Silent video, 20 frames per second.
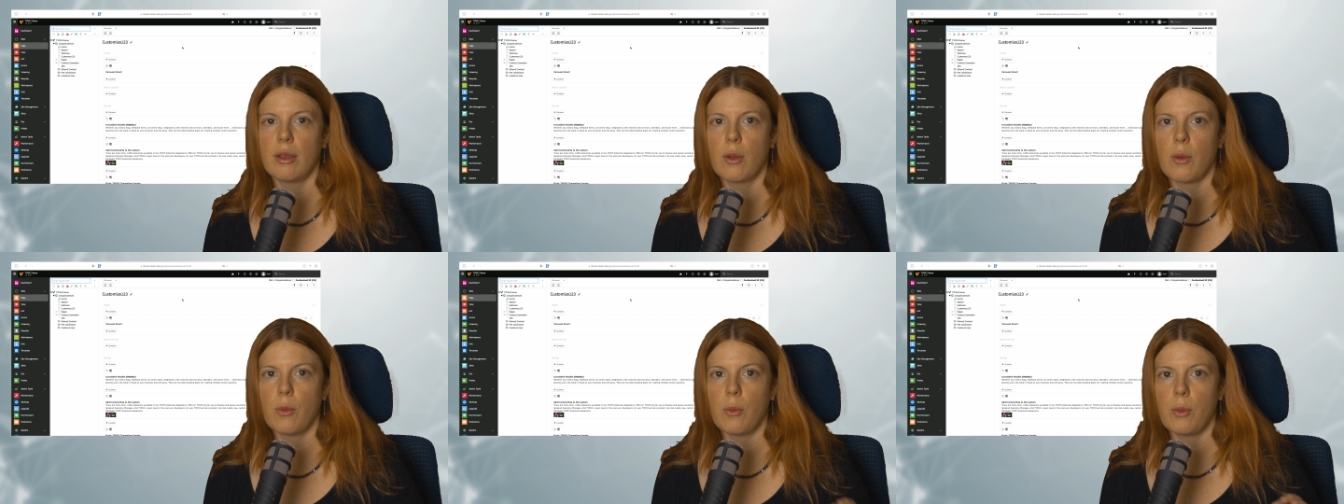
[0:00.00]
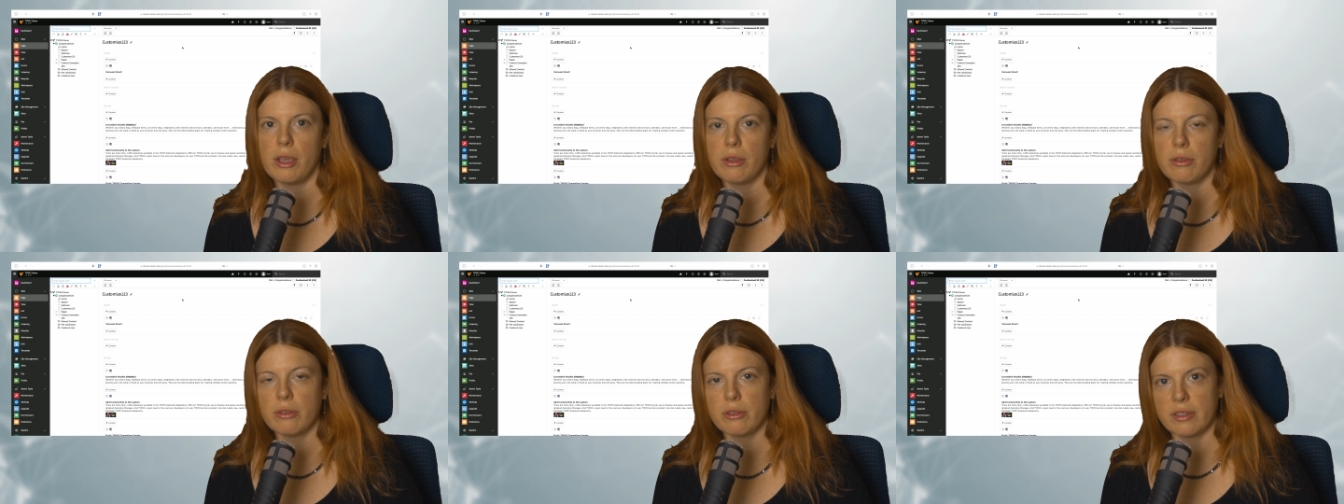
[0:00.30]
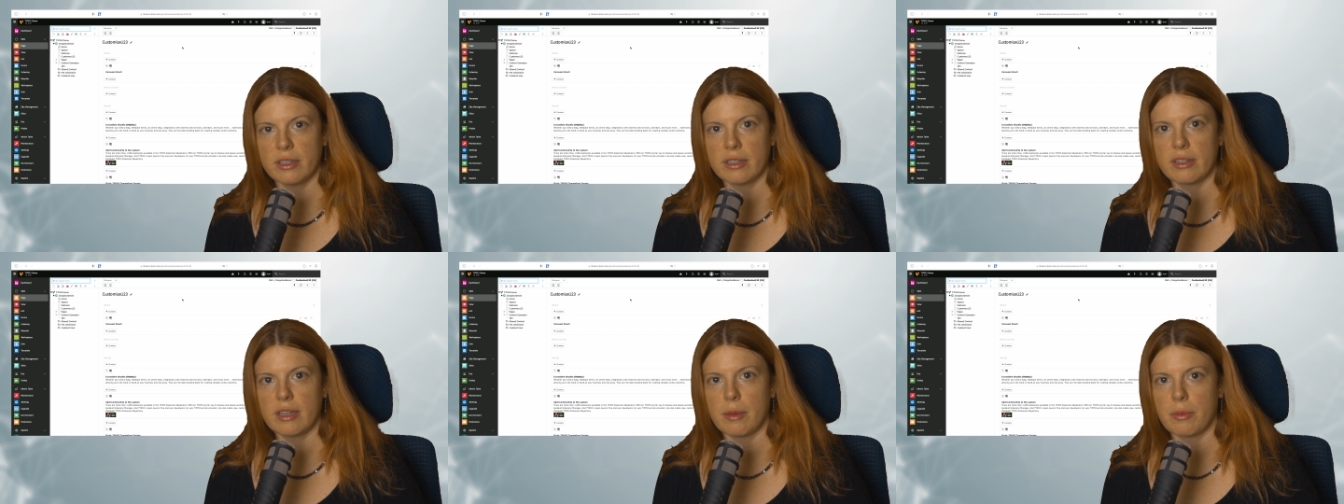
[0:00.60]
We are
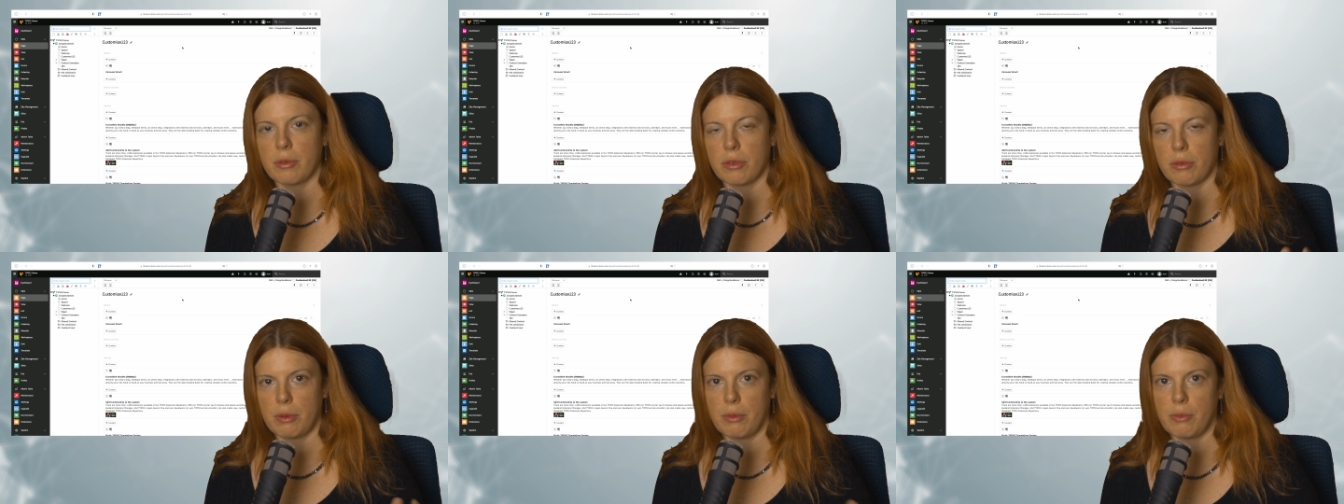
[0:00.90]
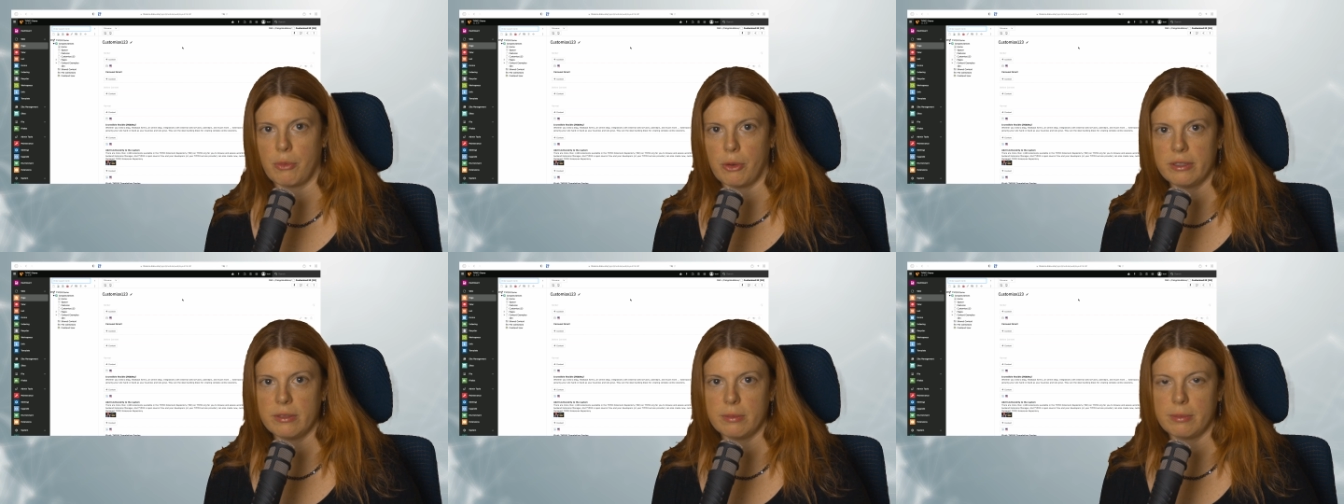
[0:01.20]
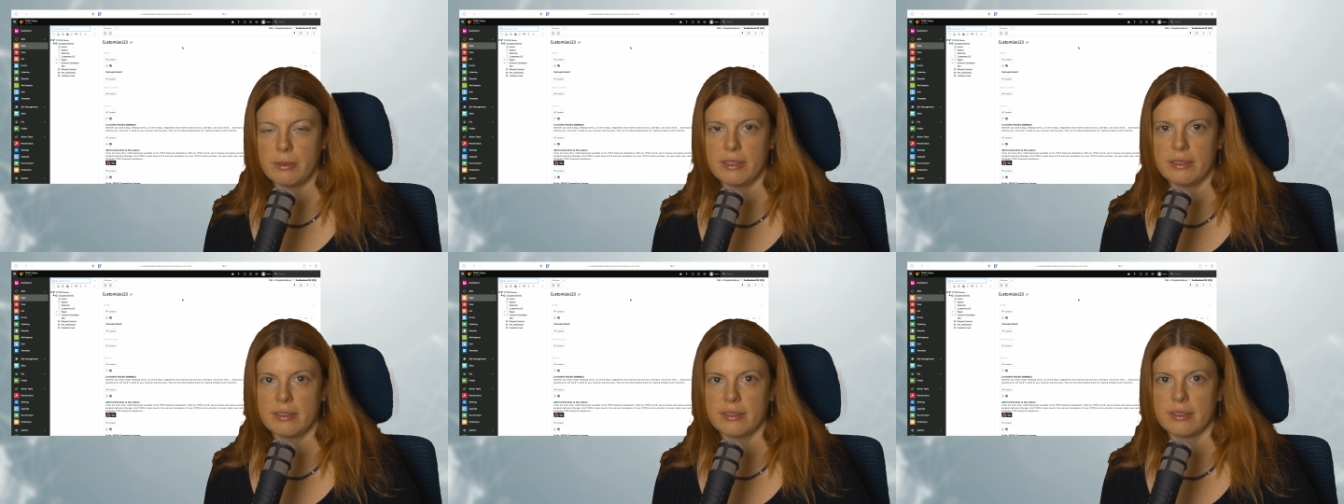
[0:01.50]
using TYPO3
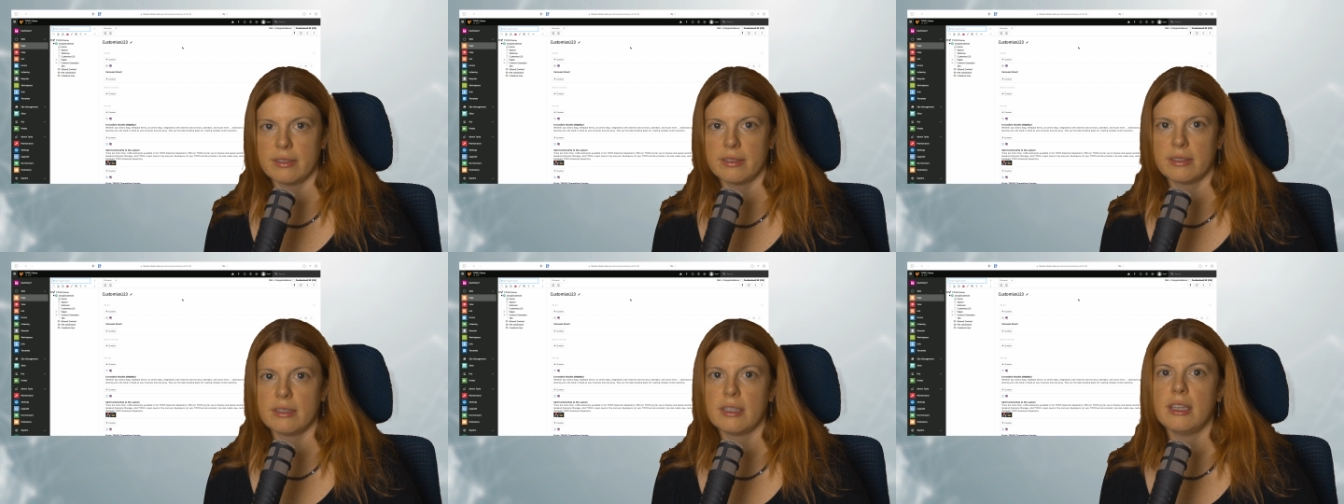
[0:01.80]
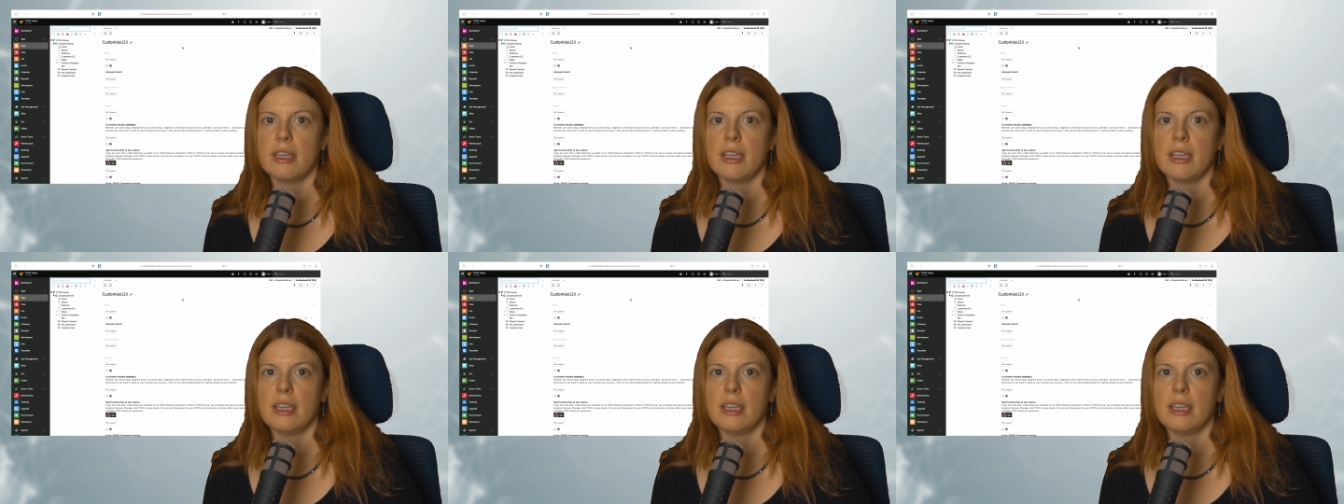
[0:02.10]
Workspaces.